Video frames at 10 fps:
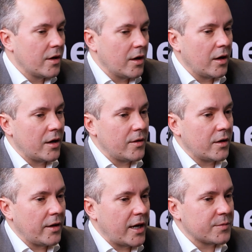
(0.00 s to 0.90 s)
And
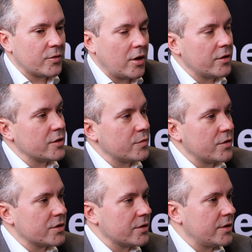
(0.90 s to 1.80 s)
then last but not least, we
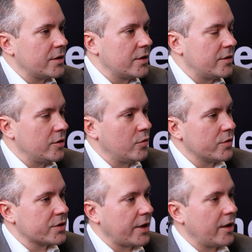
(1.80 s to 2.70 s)
recently did a deal
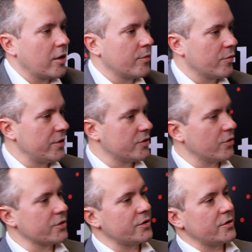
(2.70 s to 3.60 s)
with Sky Harbor
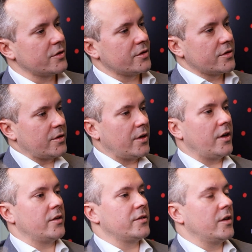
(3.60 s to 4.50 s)
Resources,
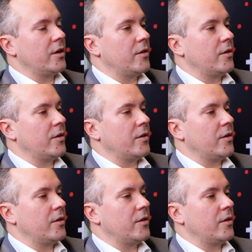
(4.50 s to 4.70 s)
and